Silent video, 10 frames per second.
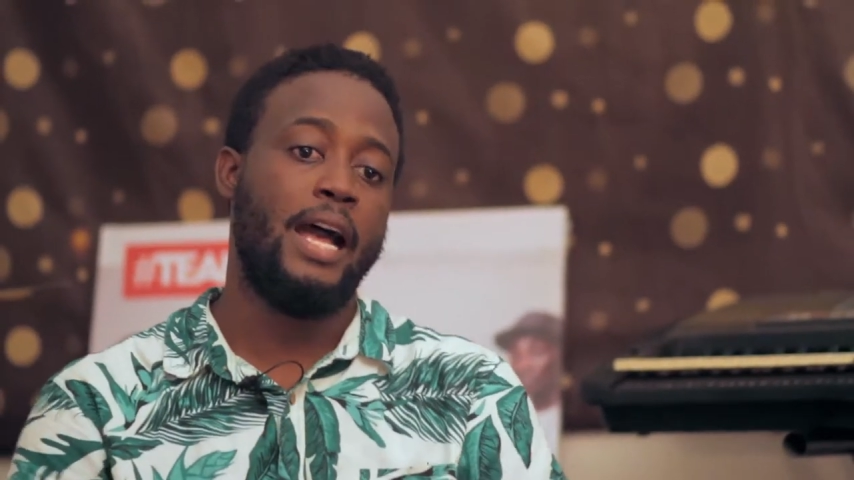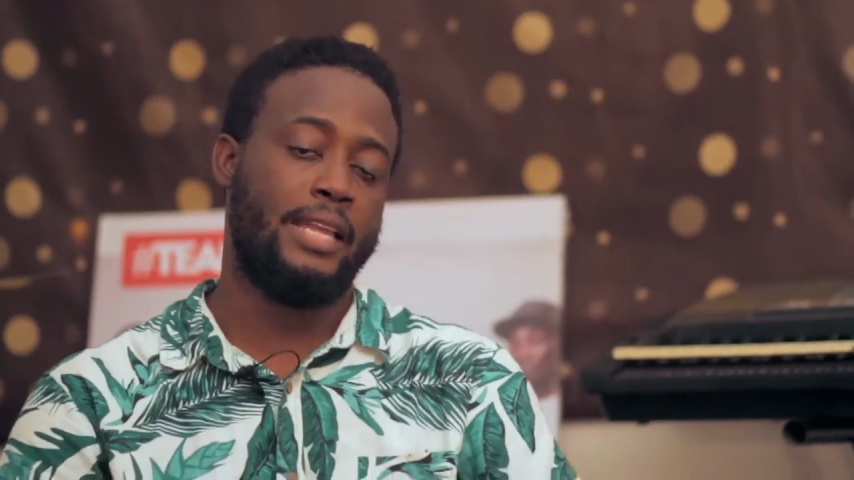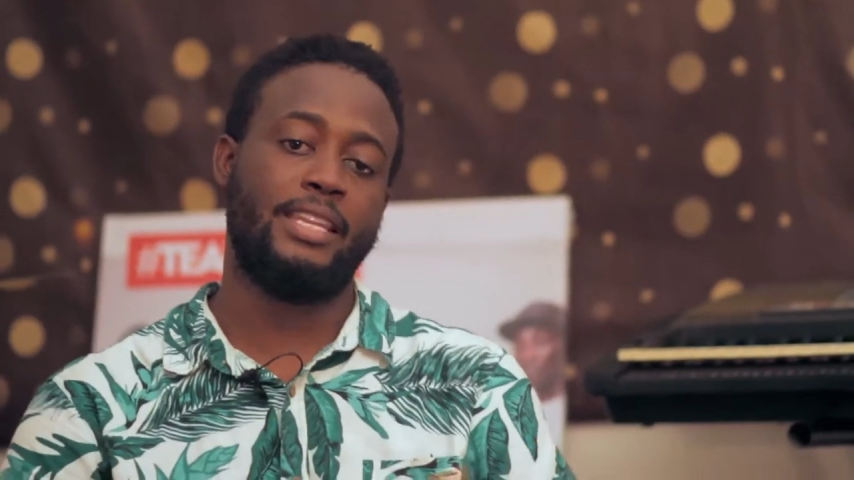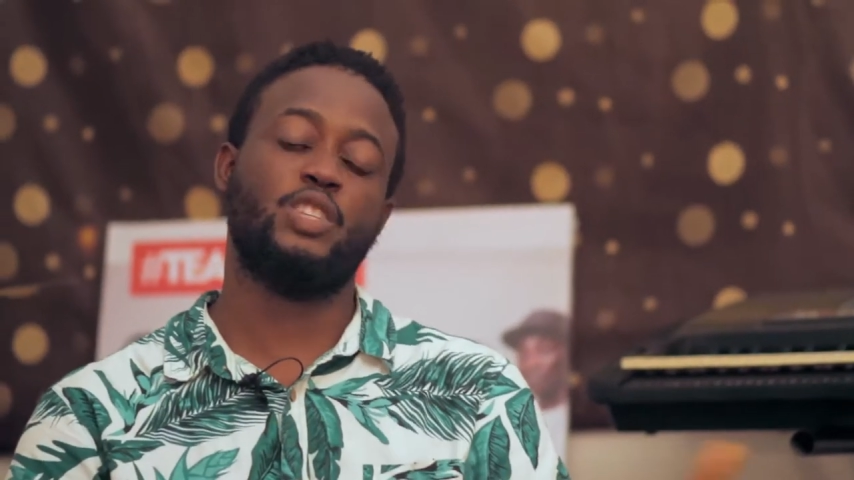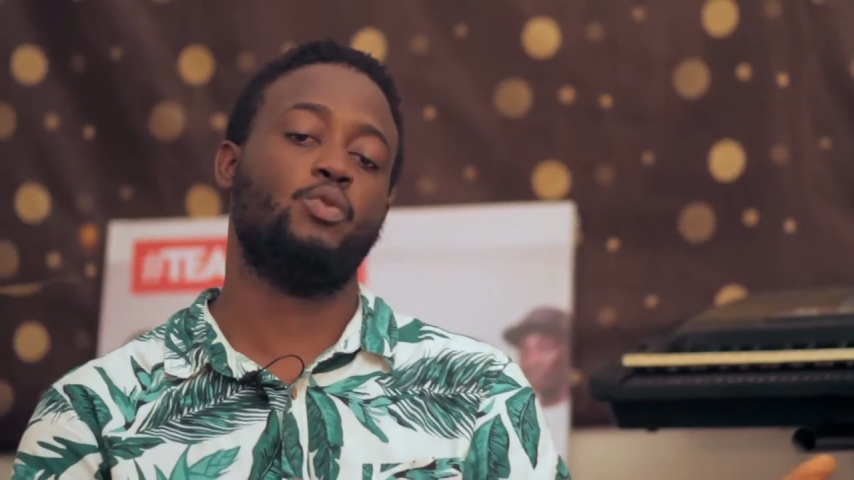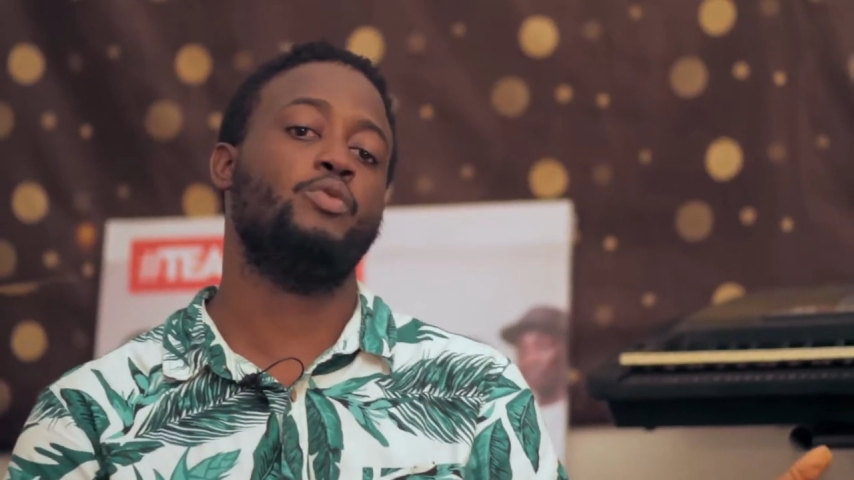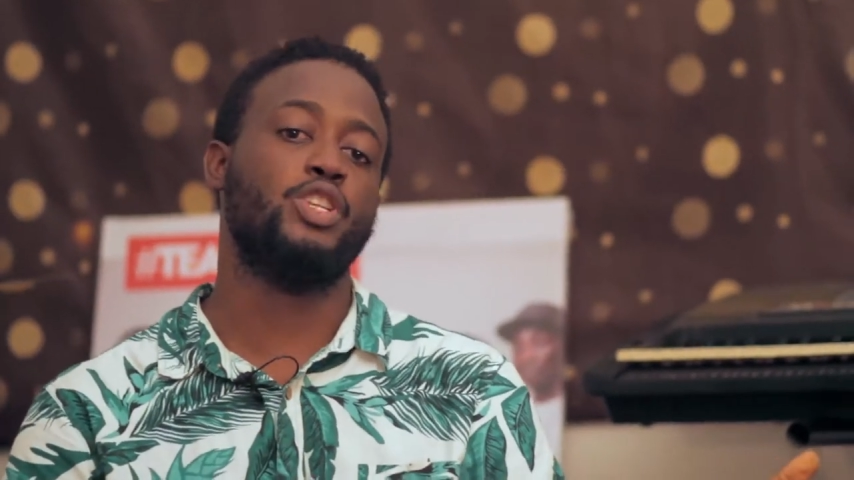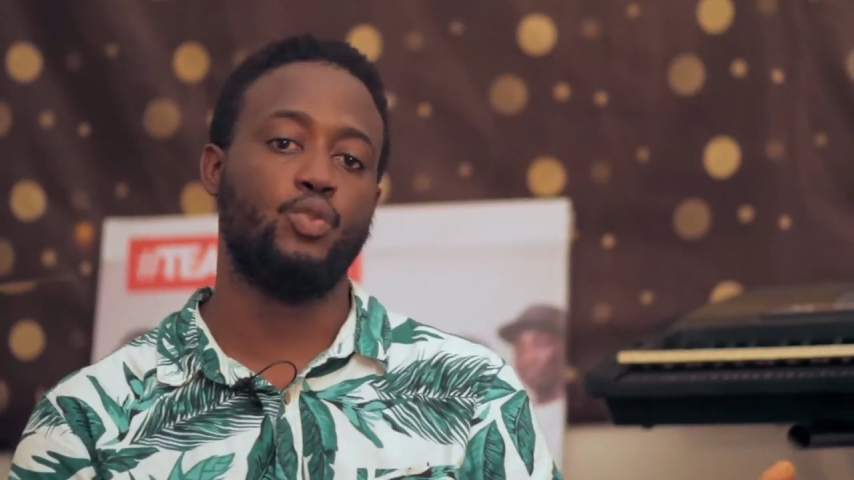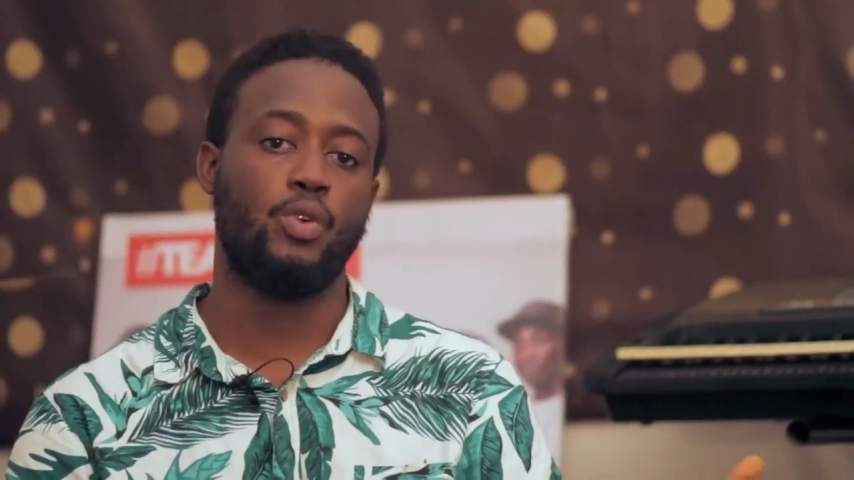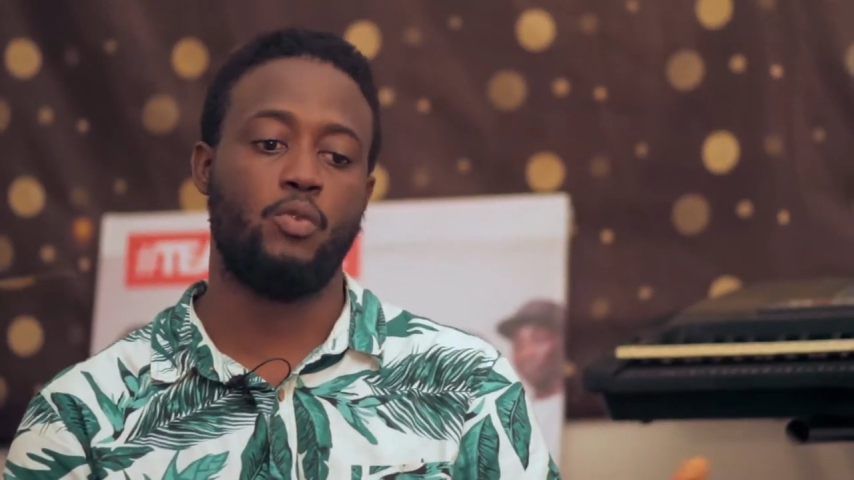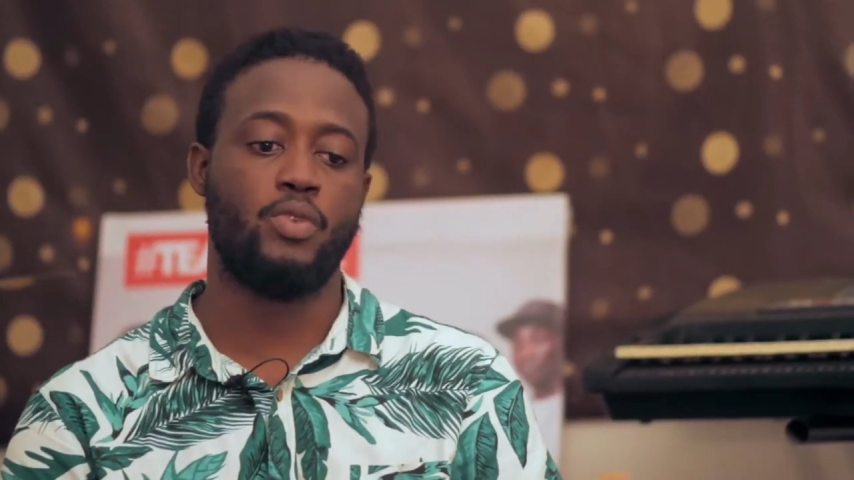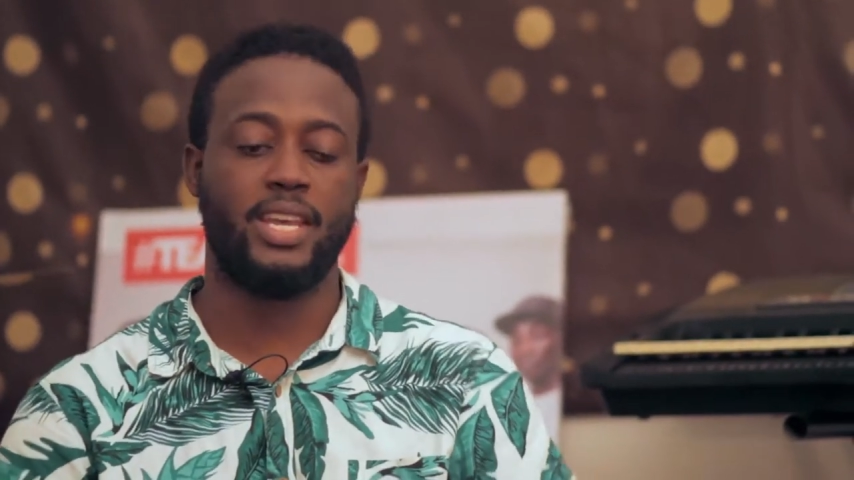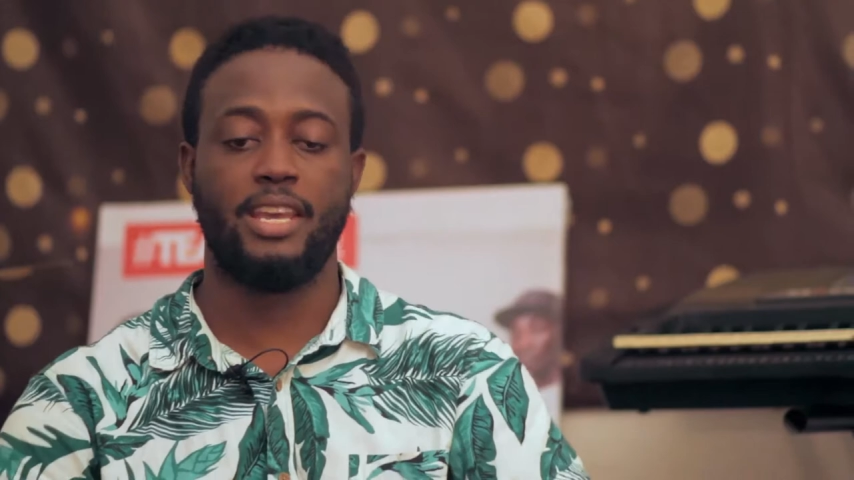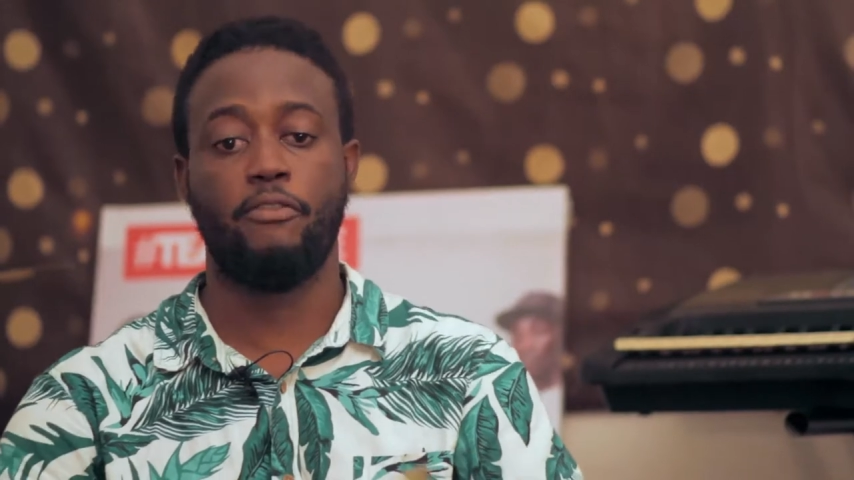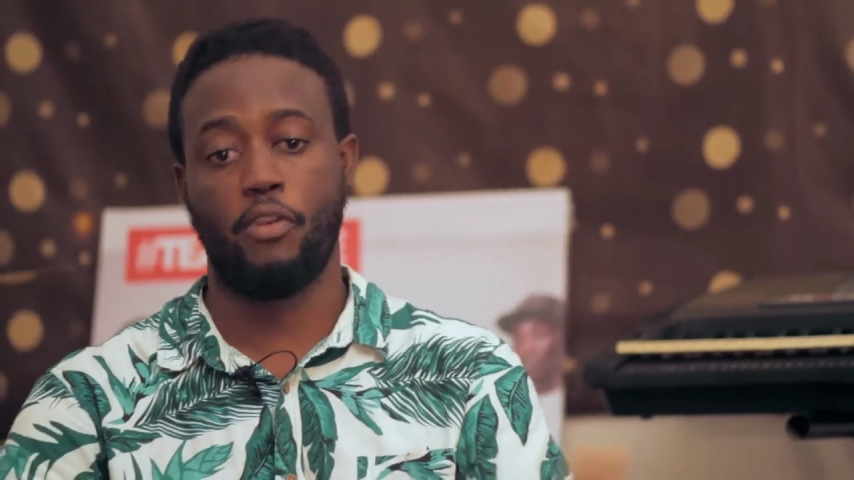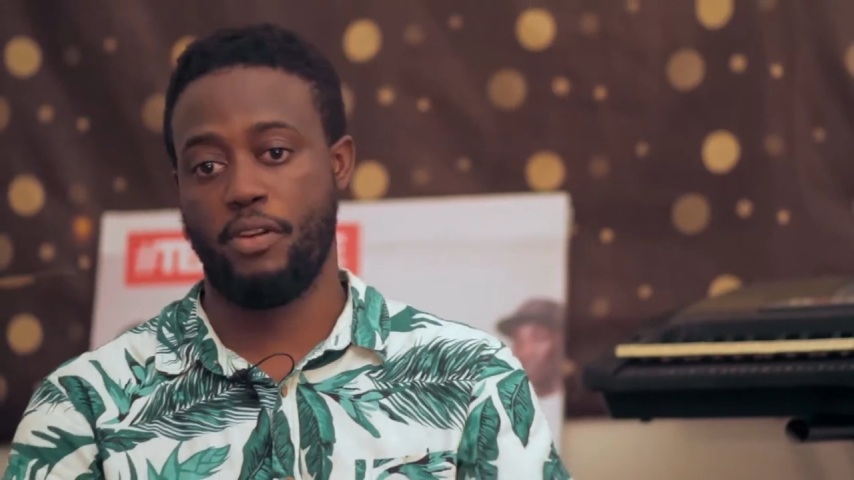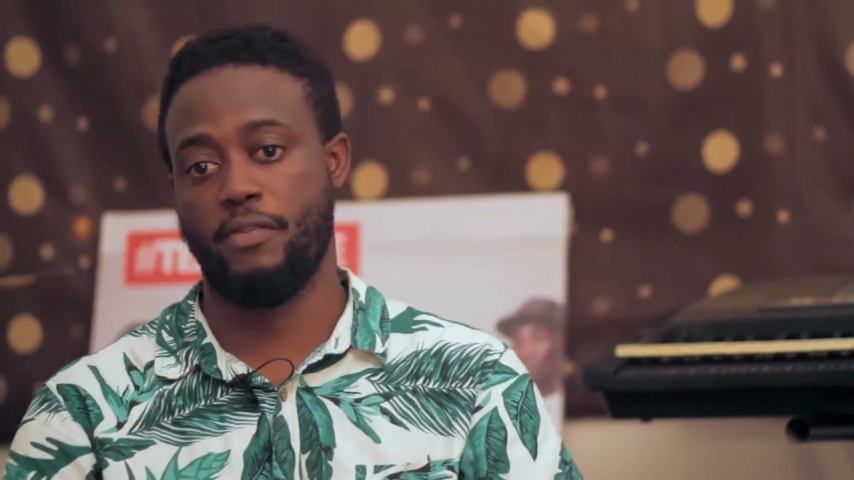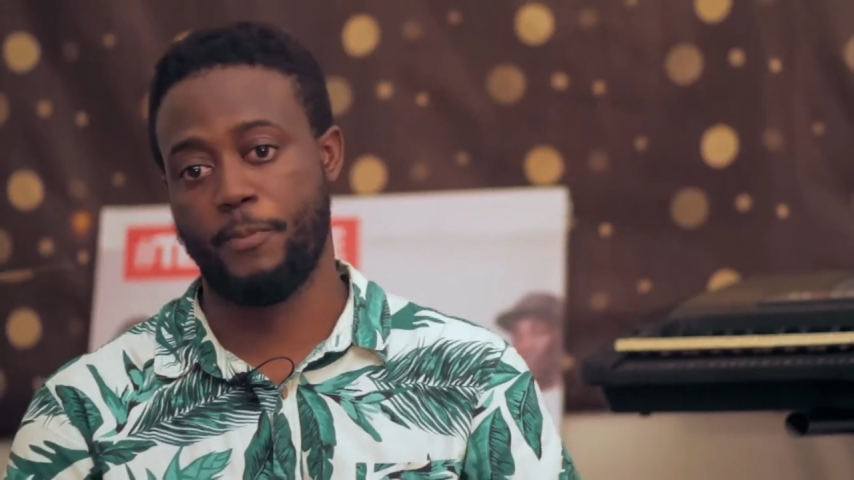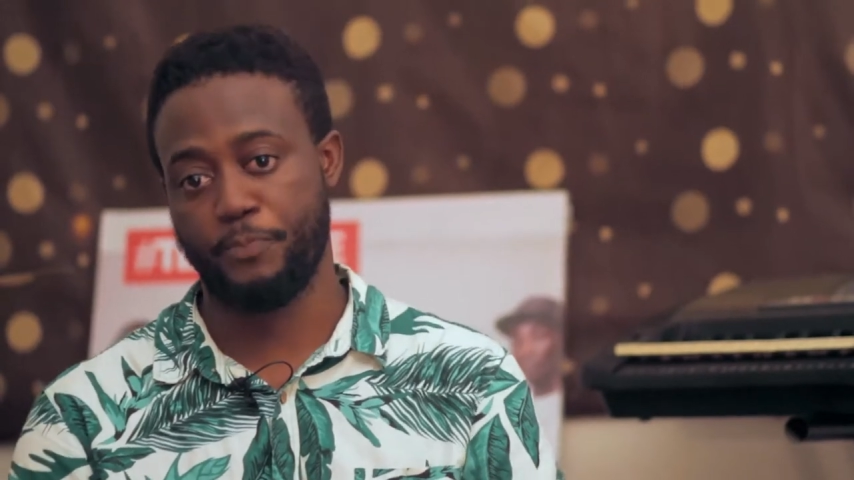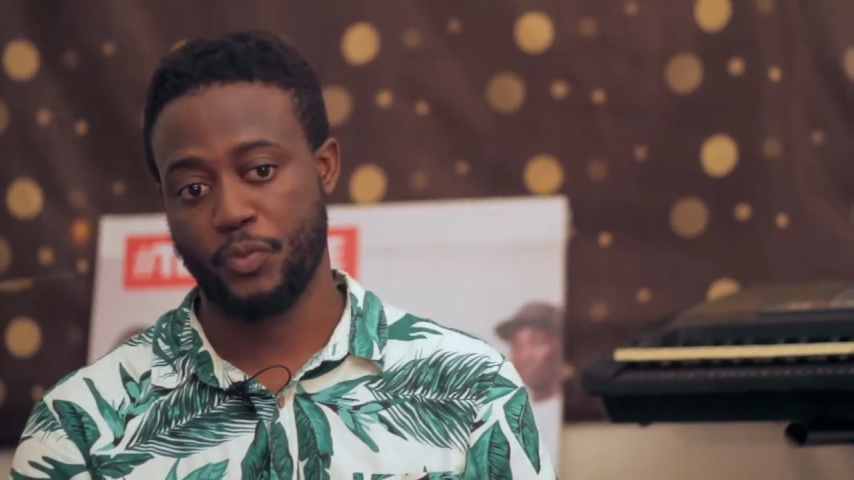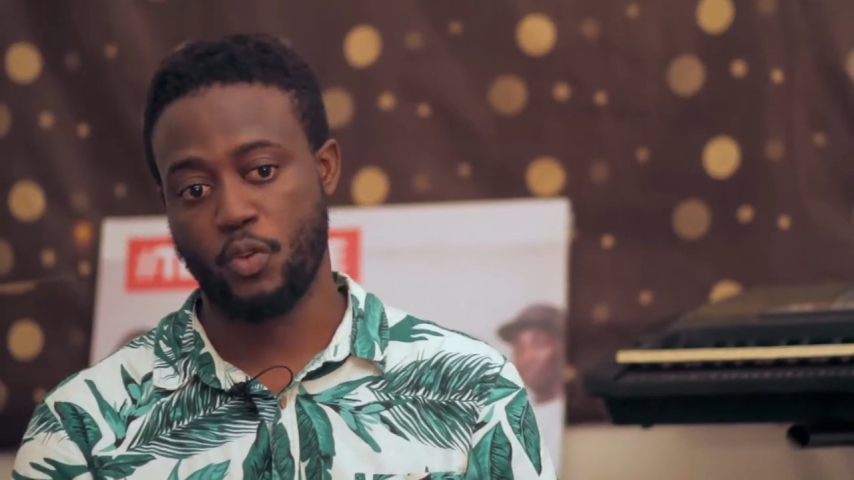and that's what we do, and we are here forever.